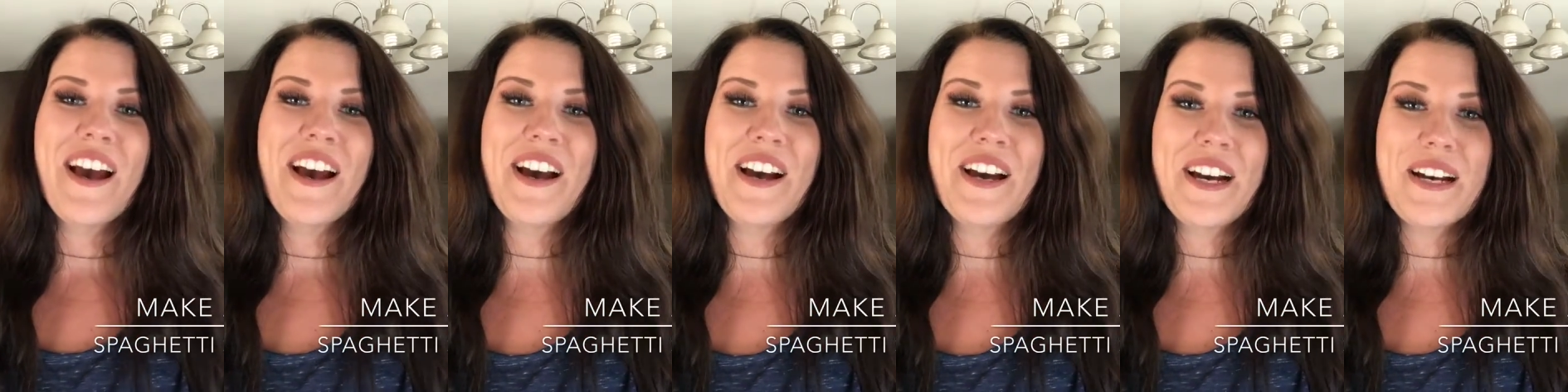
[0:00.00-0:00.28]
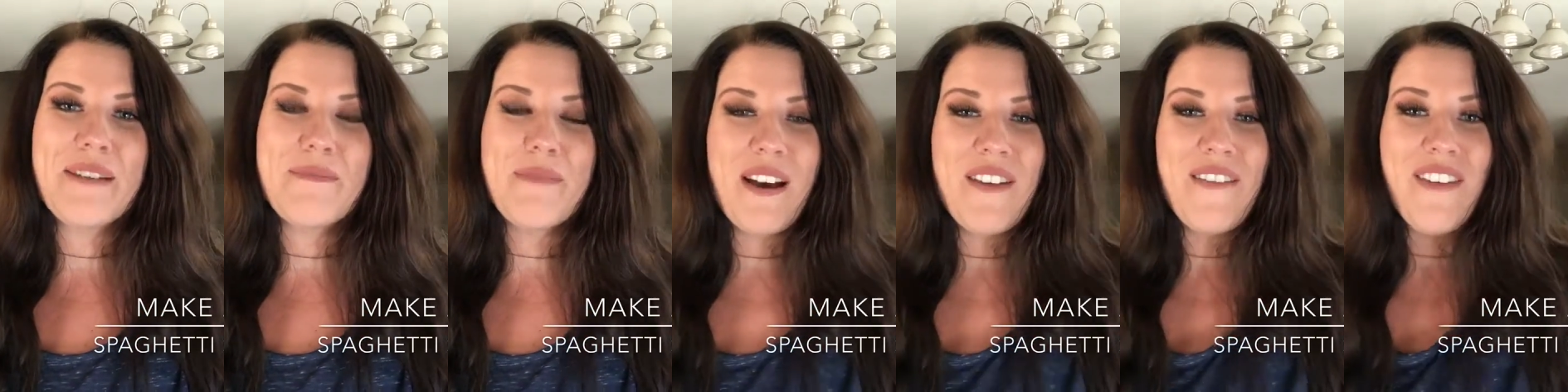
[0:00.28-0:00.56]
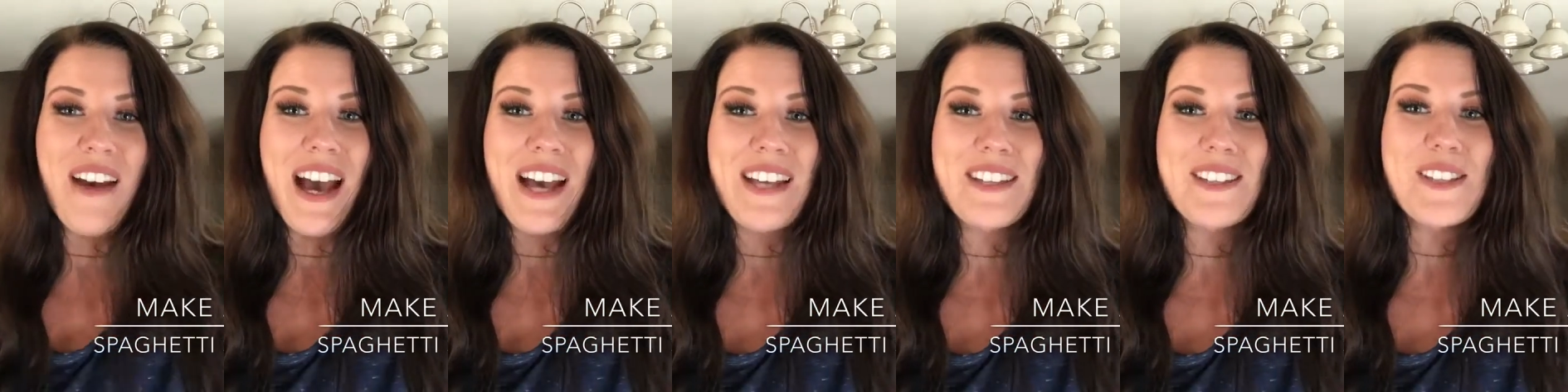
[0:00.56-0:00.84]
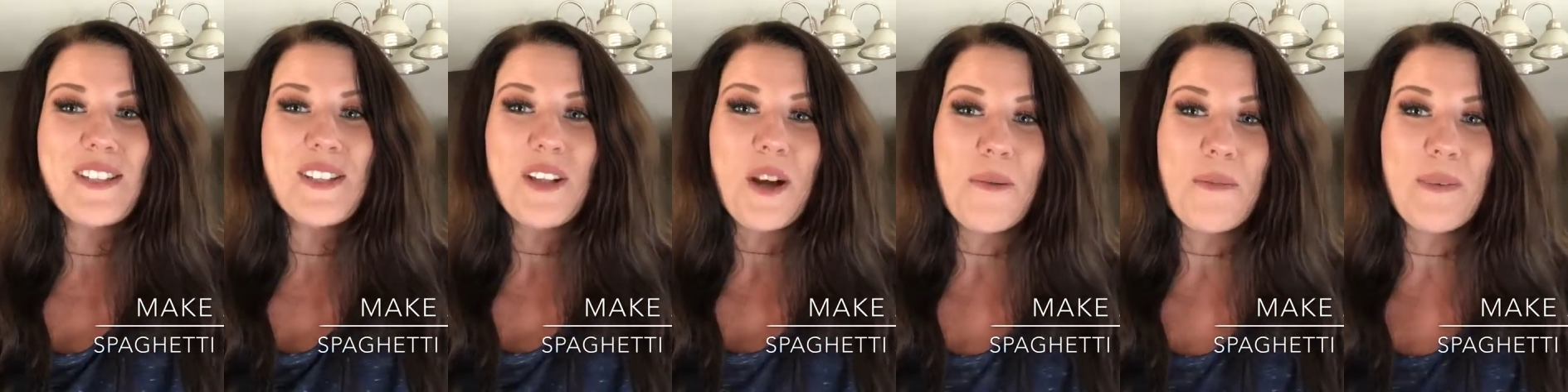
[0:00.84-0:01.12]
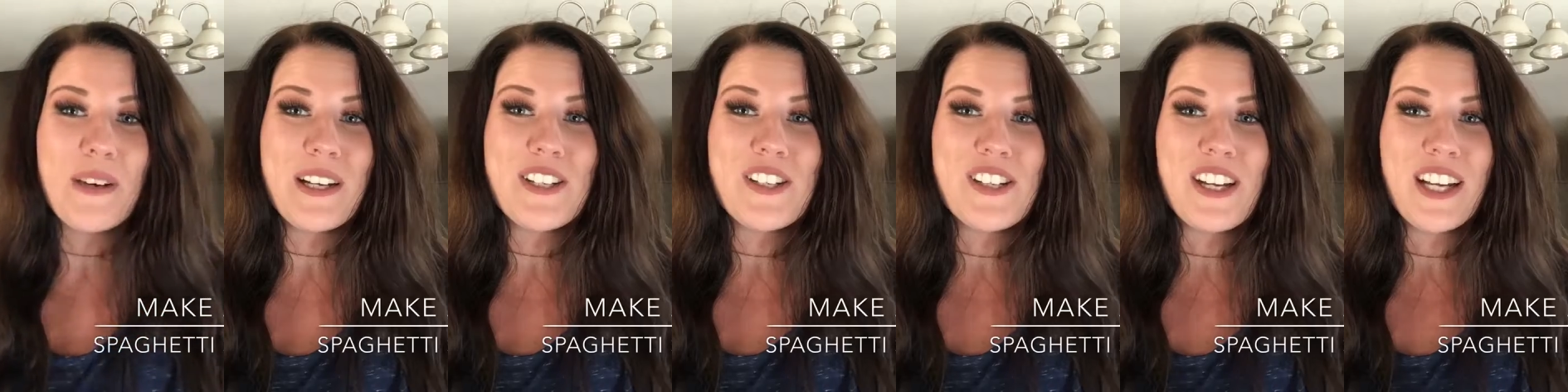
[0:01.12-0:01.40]
Um, I've had so
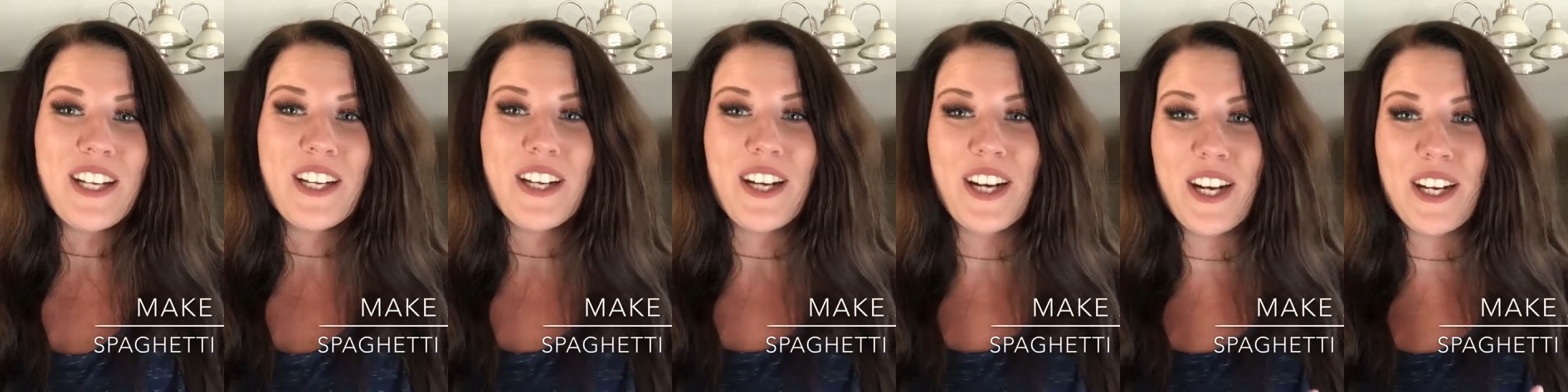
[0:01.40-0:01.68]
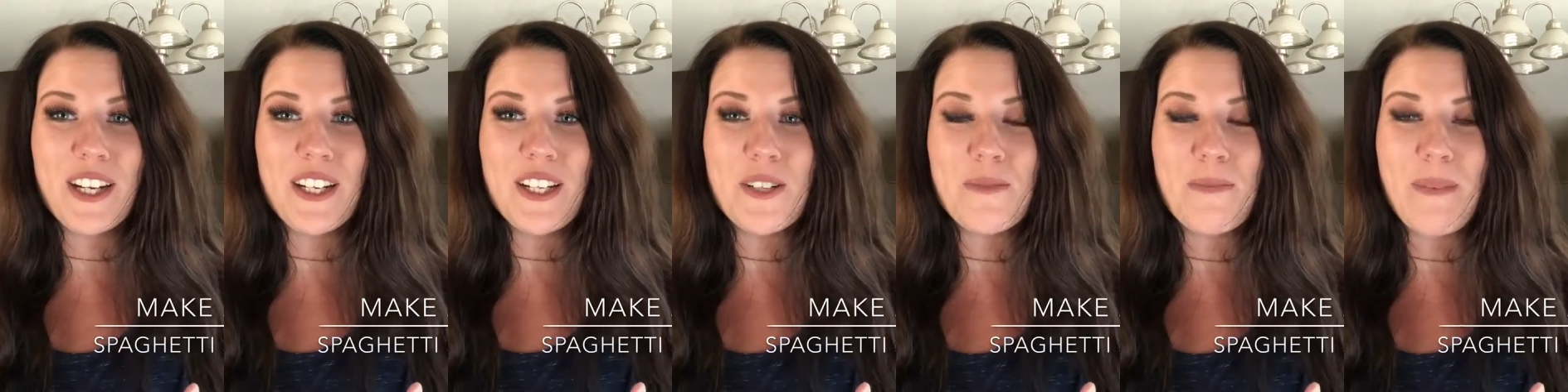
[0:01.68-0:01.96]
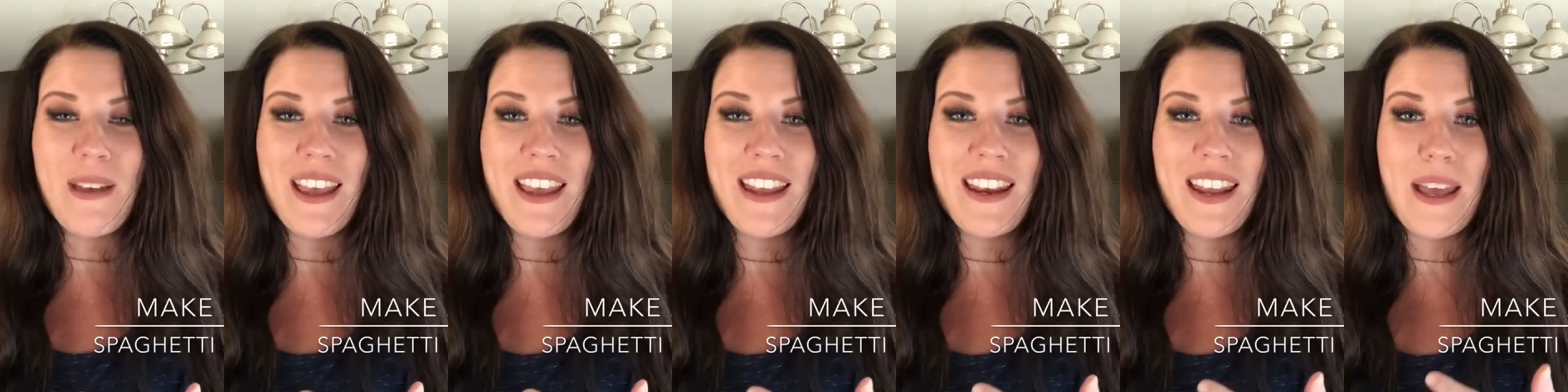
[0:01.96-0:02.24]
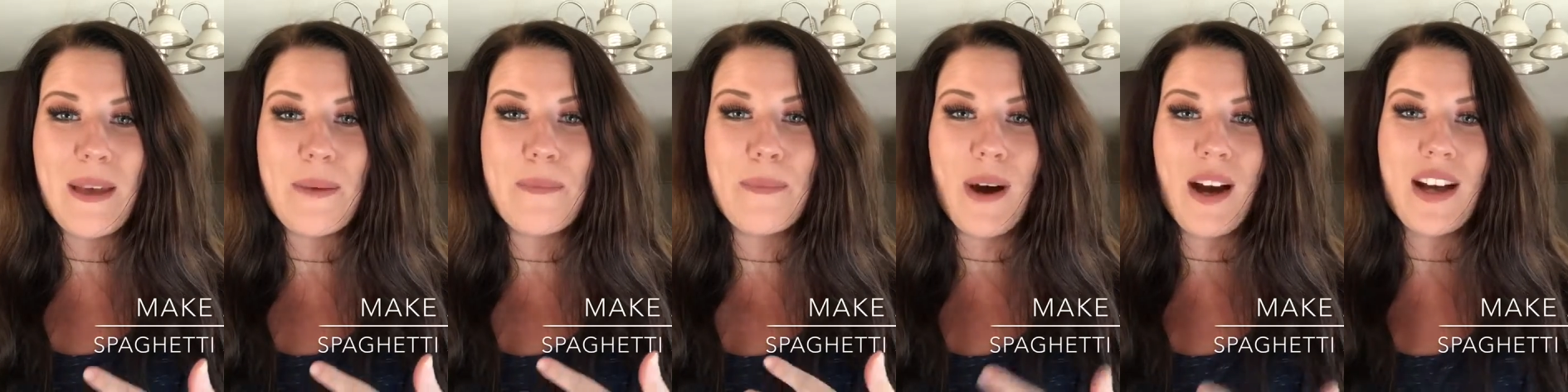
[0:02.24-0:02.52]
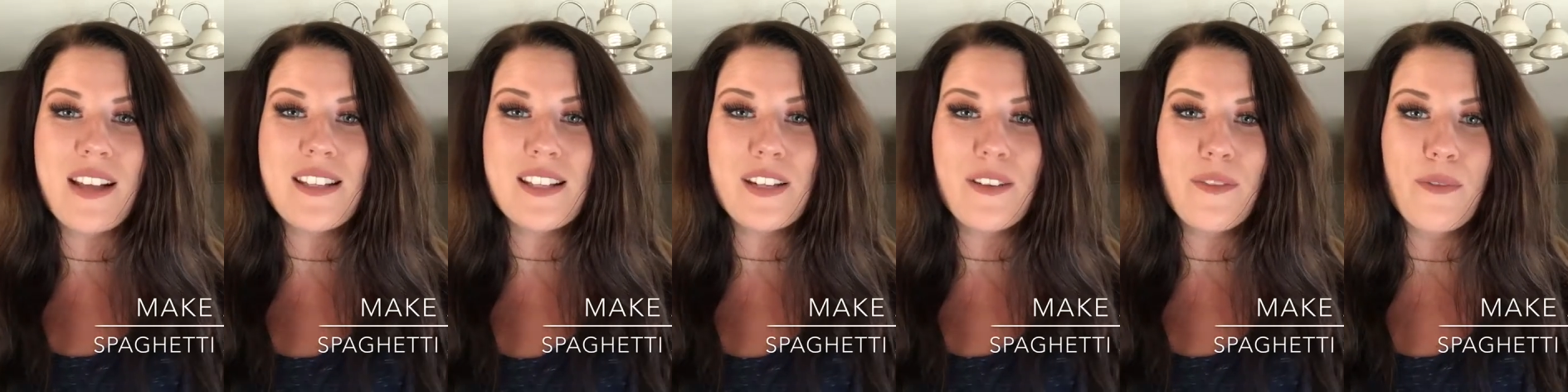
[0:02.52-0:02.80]
much encouragement and
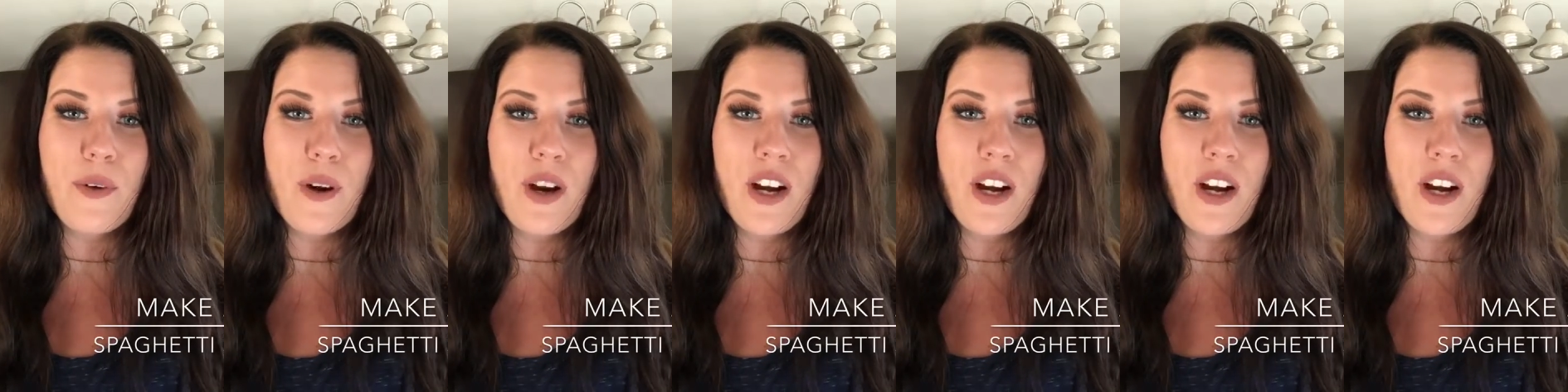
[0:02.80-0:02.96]
positive